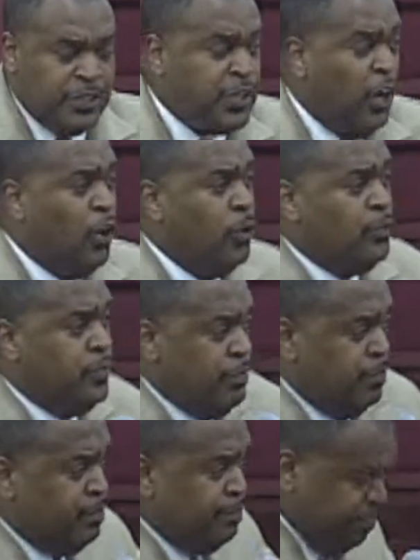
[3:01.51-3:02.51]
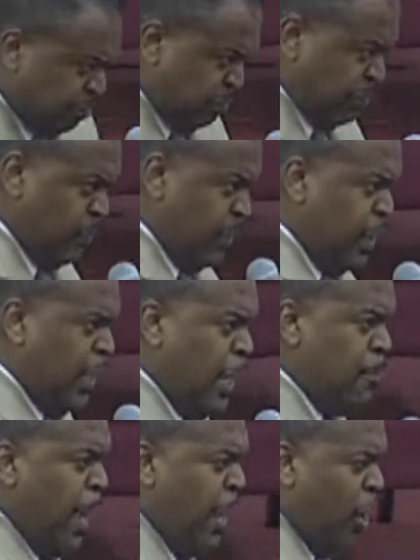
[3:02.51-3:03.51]
years old,
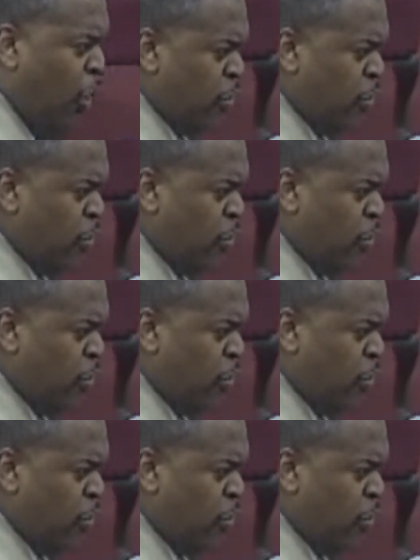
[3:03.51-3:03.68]
amen,